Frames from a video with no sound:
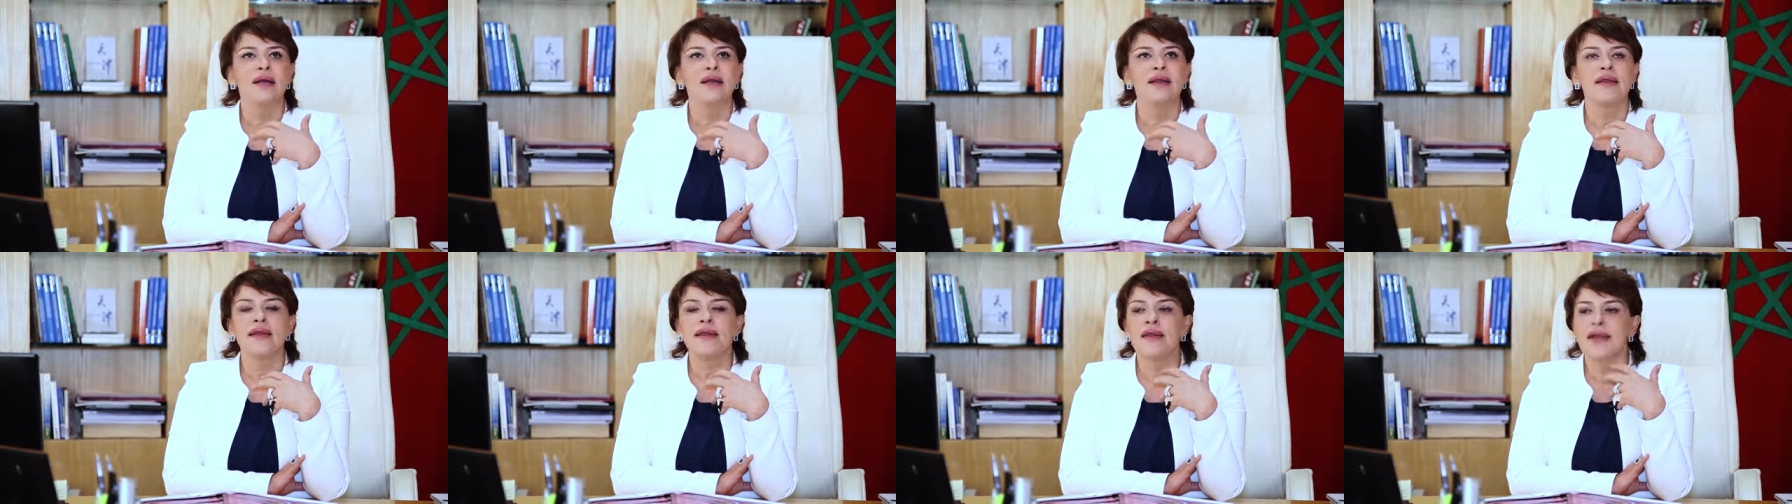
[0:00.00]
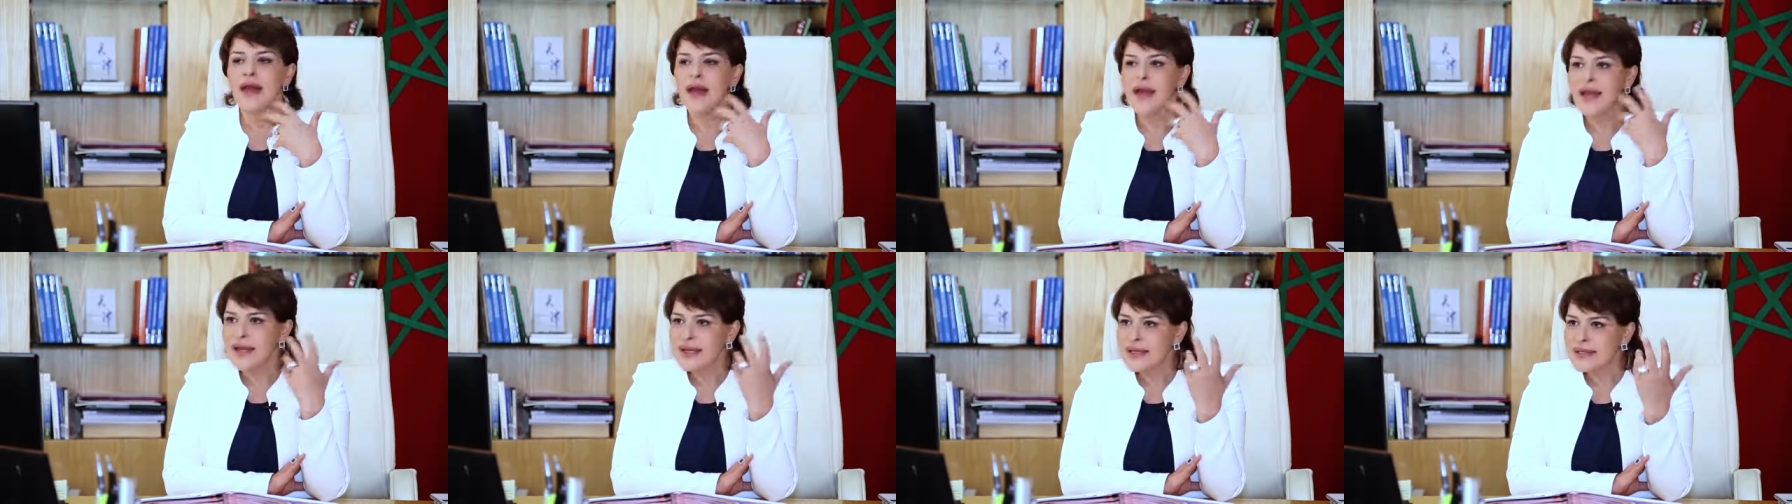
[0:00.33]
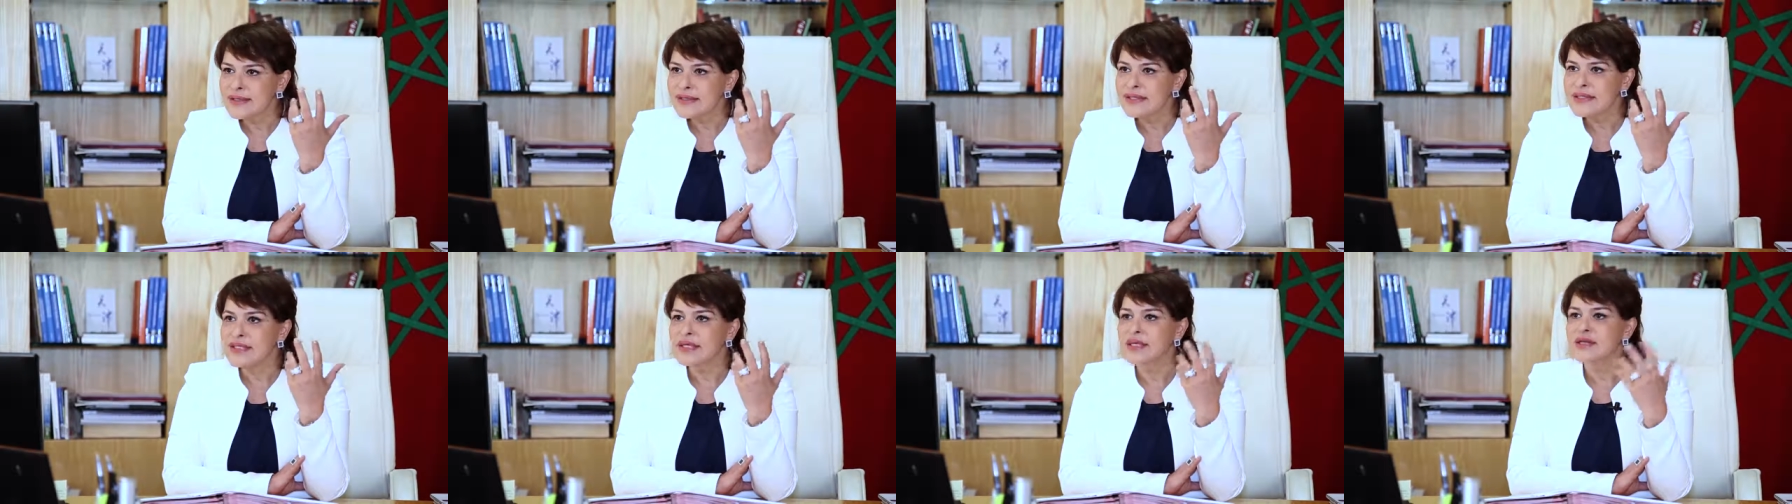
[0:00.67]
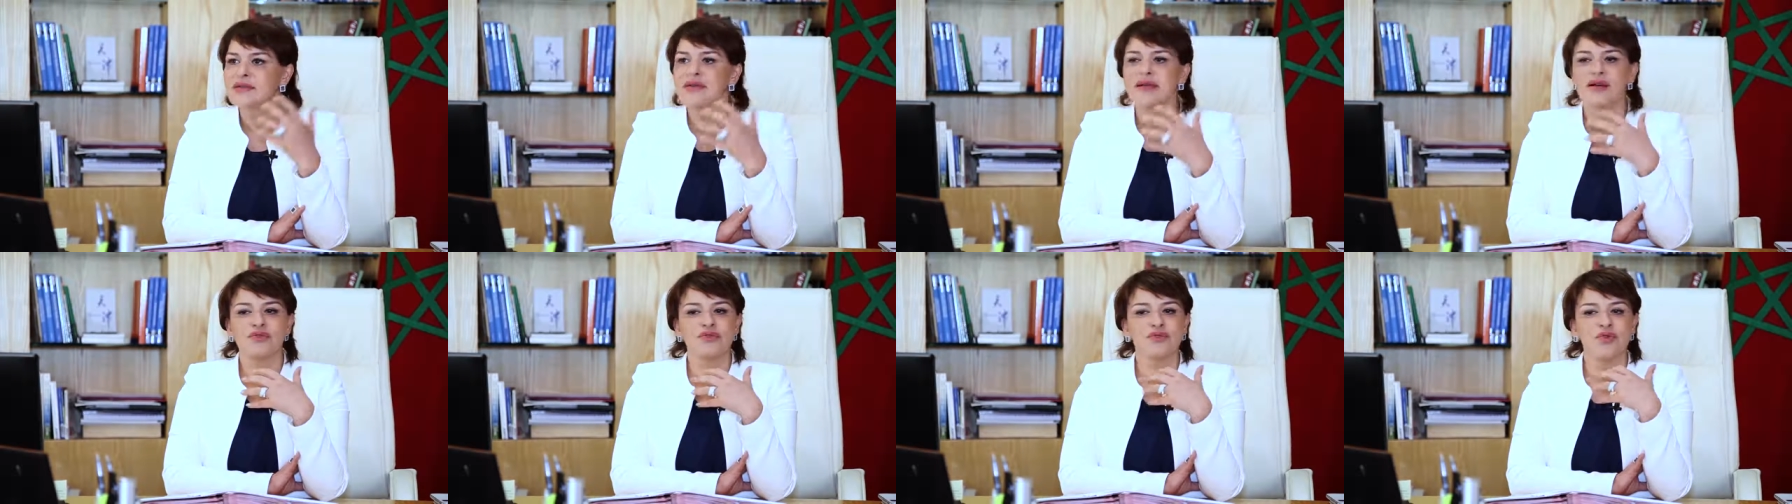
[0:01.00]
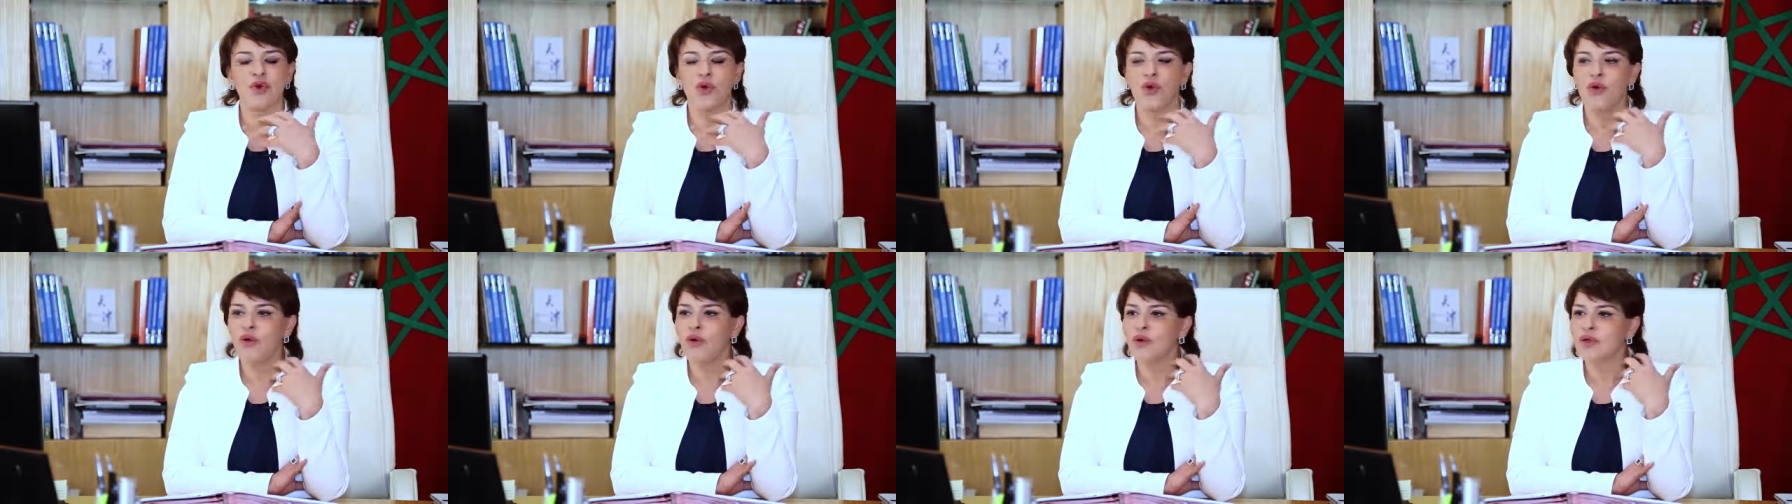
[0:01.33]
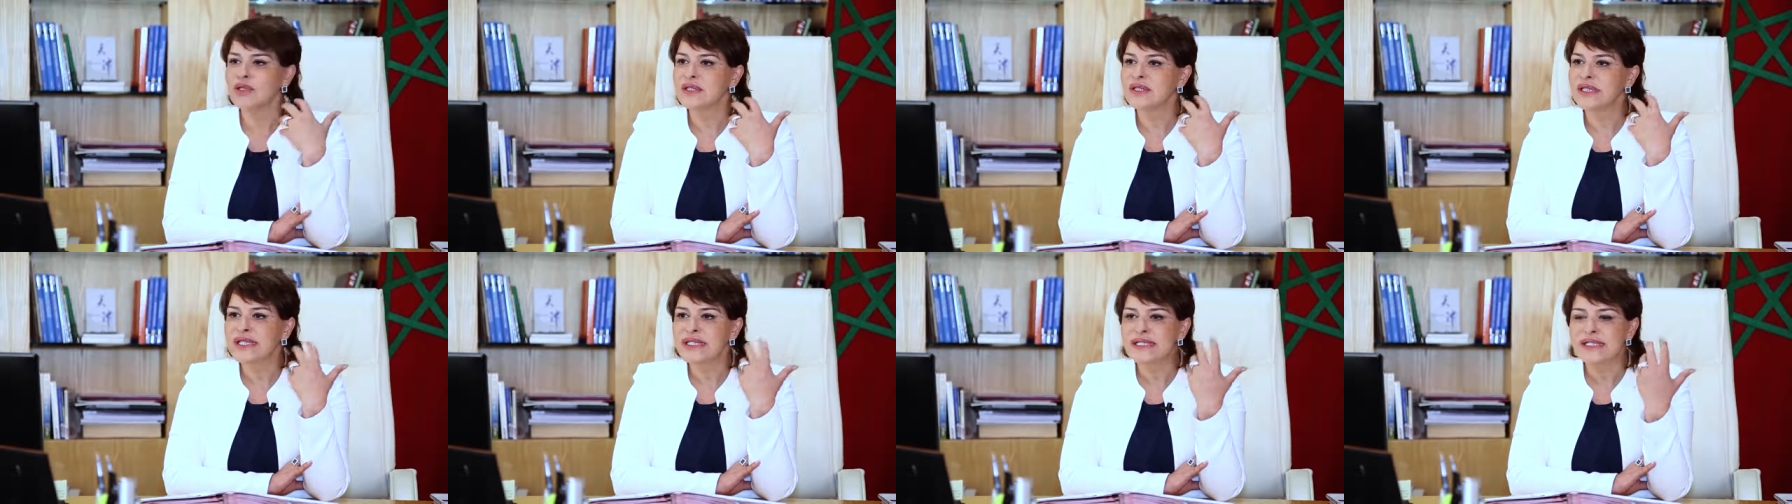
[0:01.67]
light around
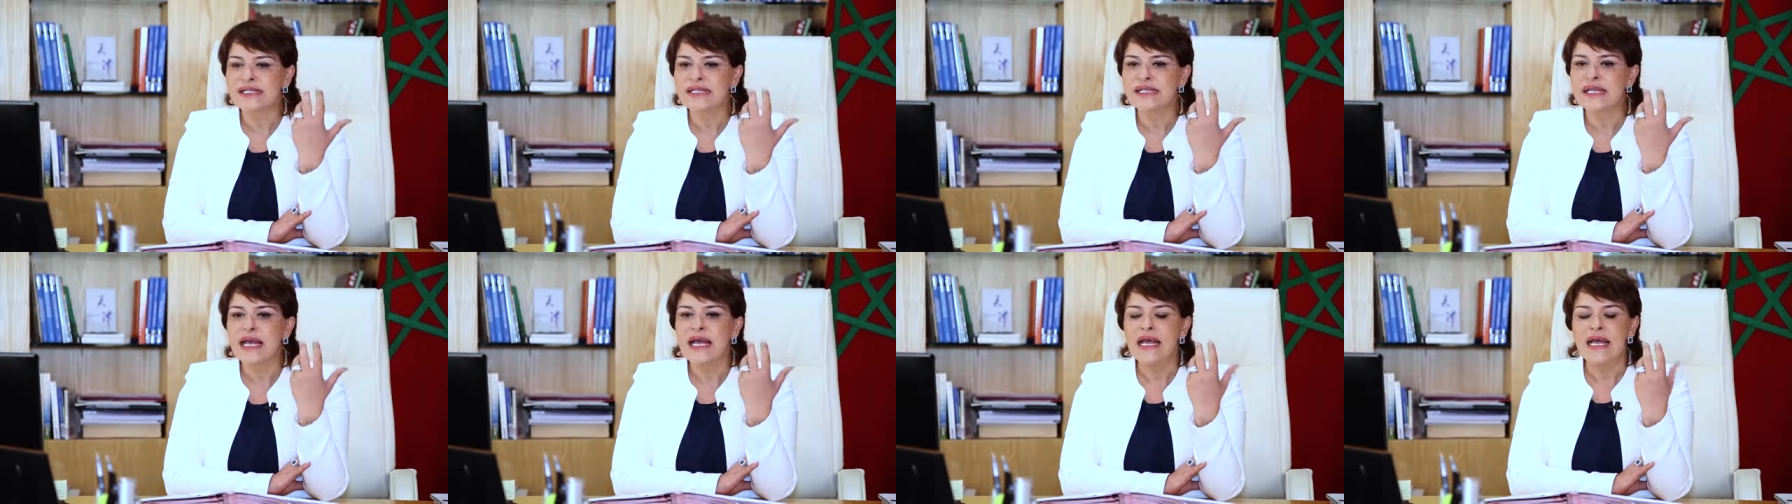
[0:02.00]
all these